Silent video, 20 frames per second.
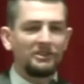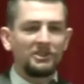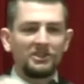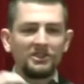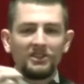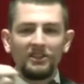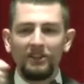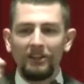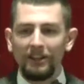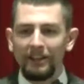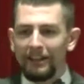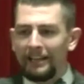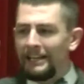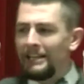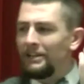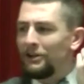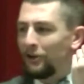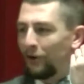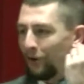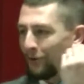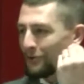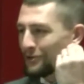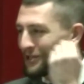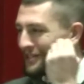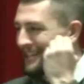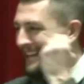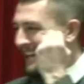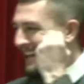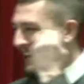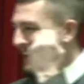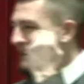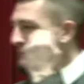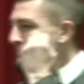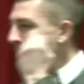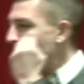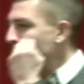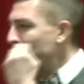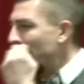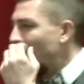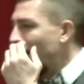that still lingers
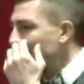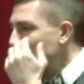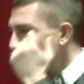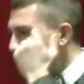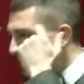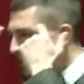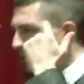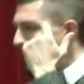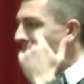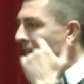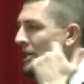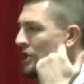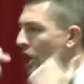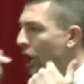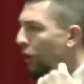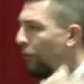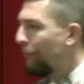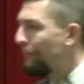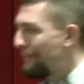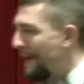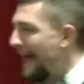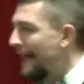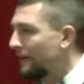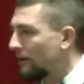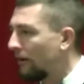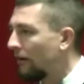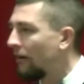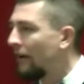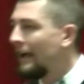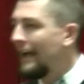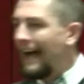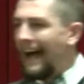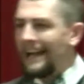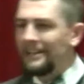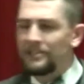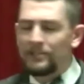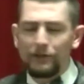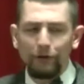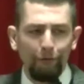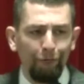in my mind. Even though I know better,
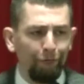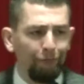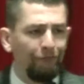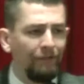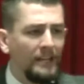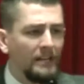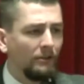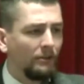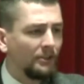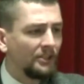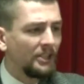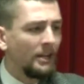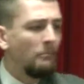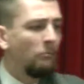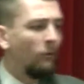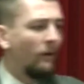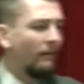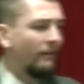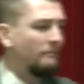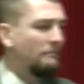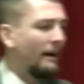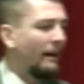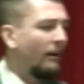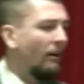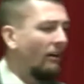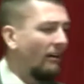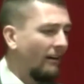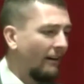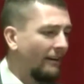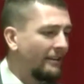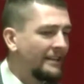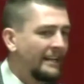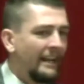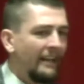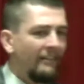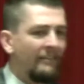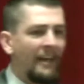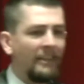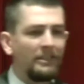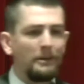I still feel somewhere in my
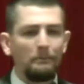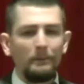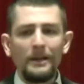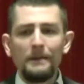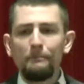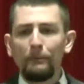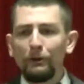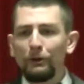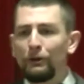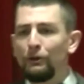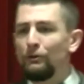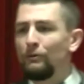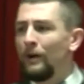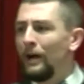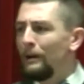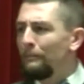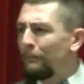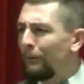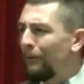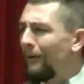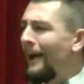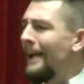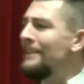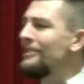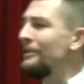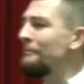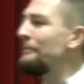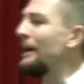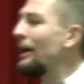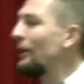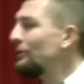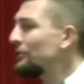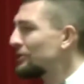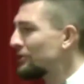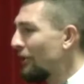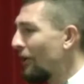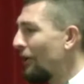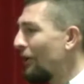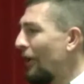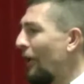heart that the people who pray the
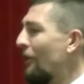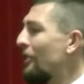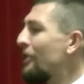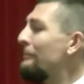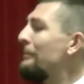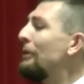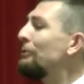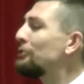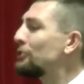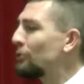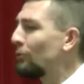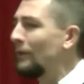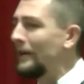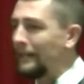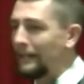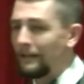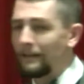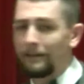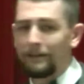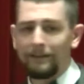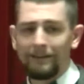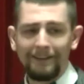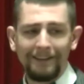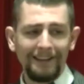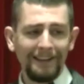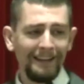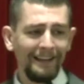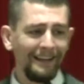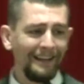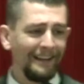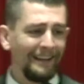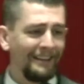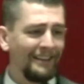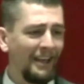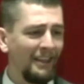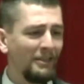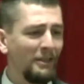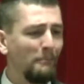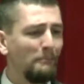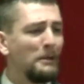most are, are the most weak.
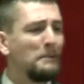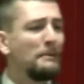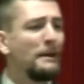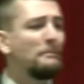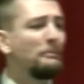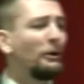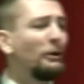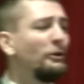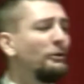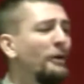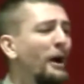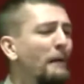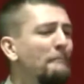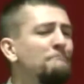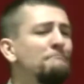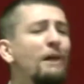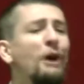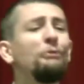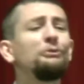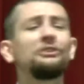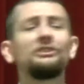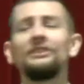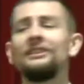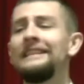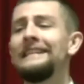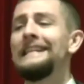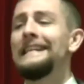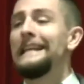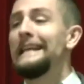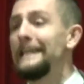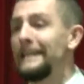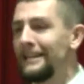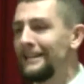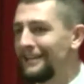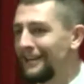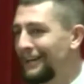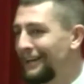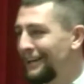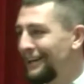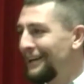The, the, the people who most
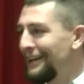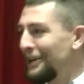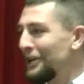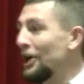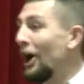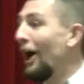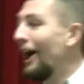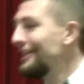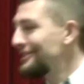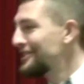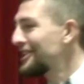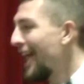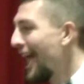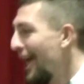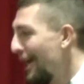need God's